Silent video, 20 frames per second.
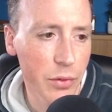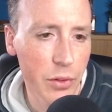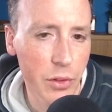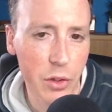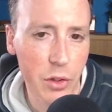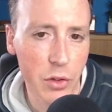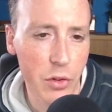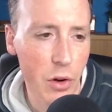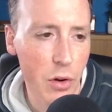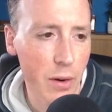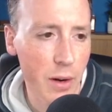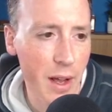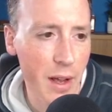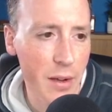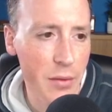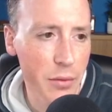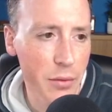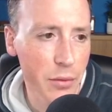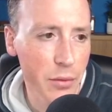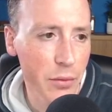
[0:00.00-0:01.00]
Control F
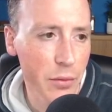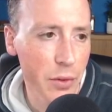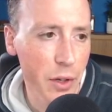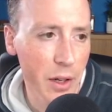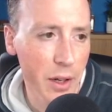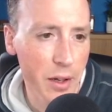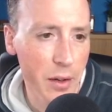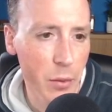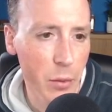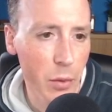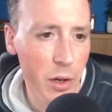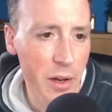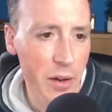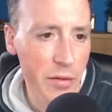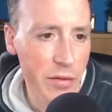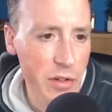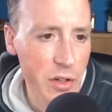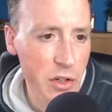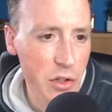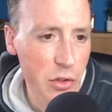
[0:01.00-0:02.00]
for like
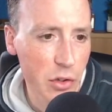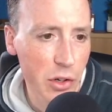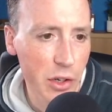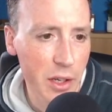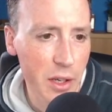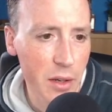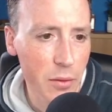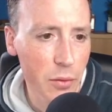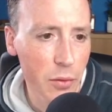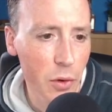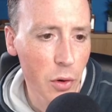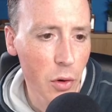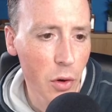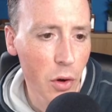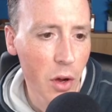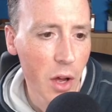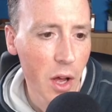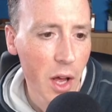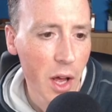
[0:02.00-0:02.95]
whatever it is you're looking for,